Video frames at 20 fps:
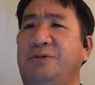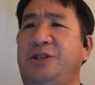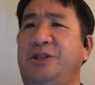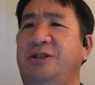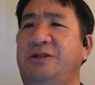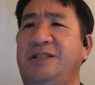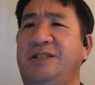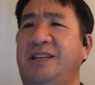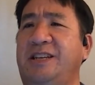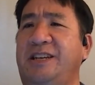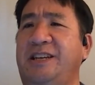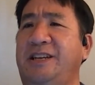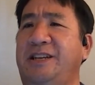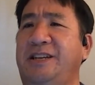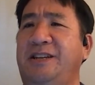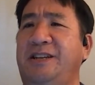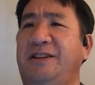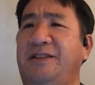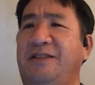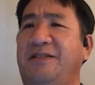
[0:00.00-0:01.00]
Would you
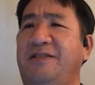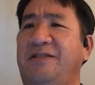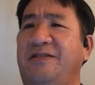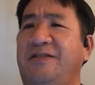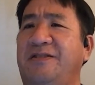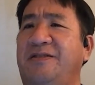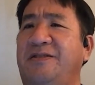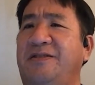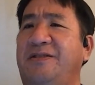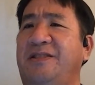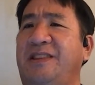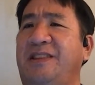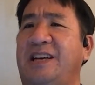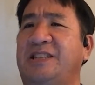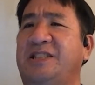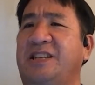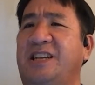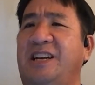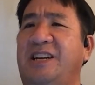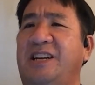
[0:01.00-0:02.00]
say
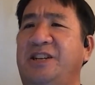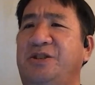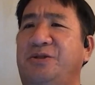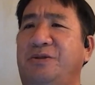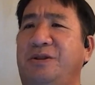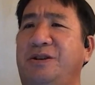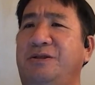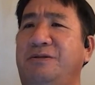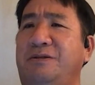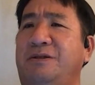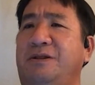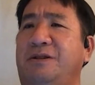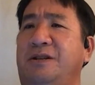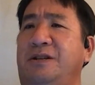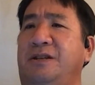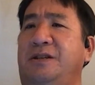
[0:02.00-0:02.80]
that's kind of true?